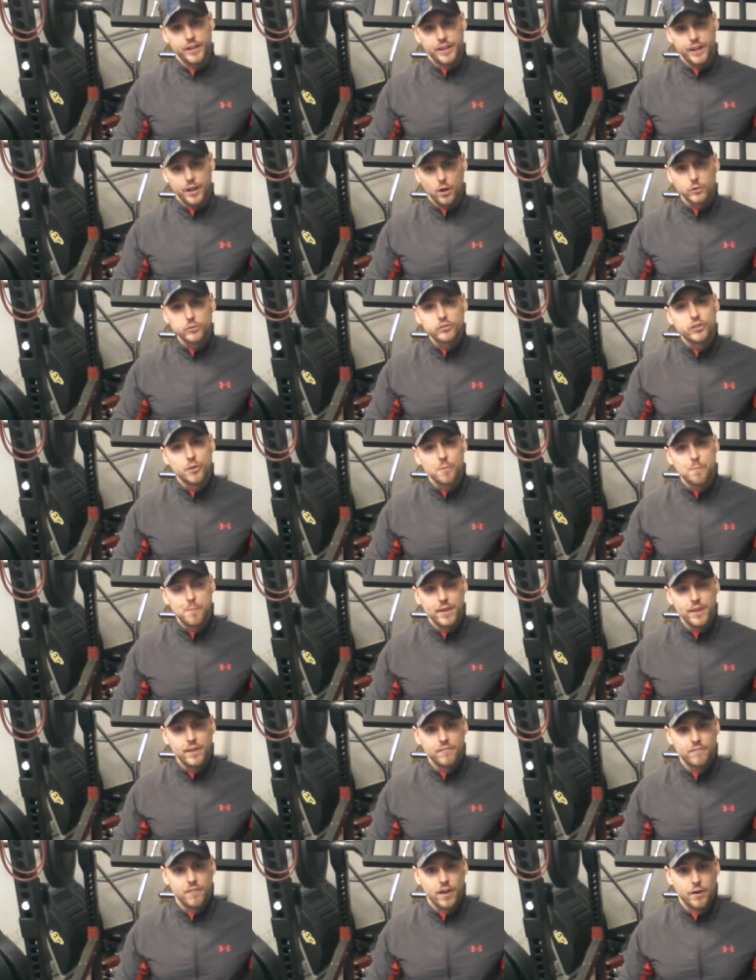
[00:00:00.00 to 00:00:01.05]
videos could
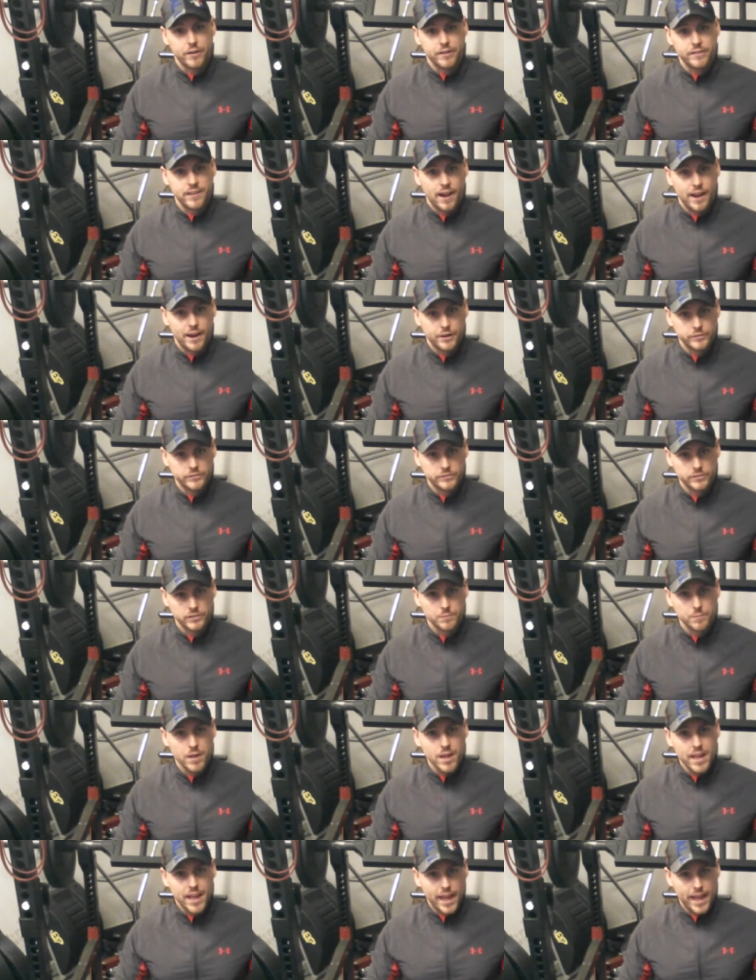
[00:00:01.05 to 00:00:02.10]
be very
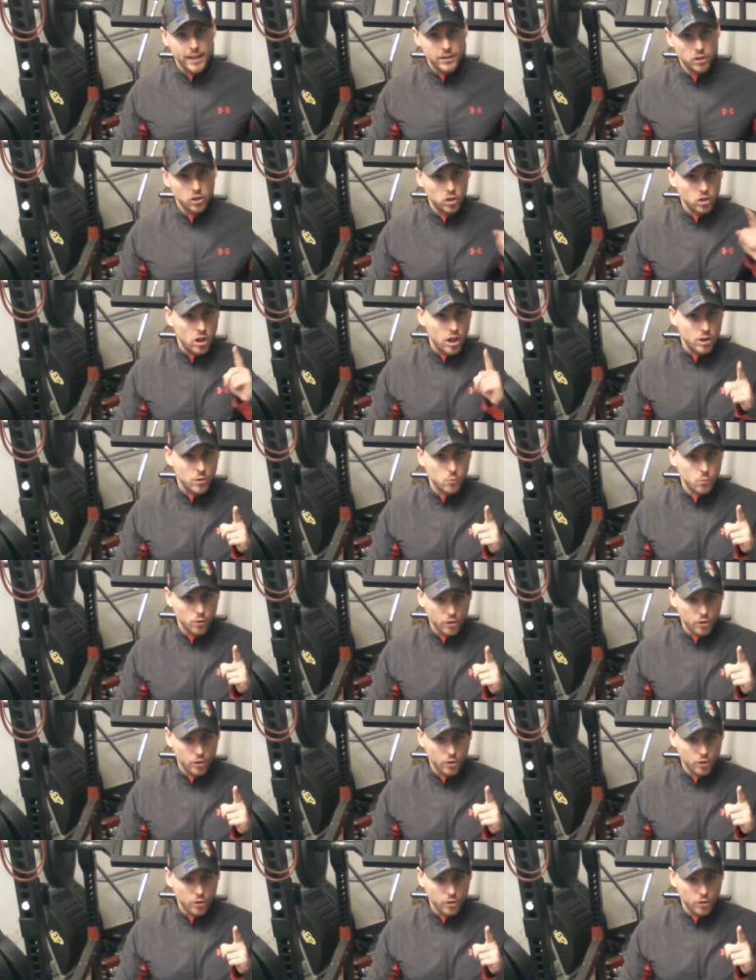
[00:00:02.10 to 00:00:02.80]
tiresome and a lot of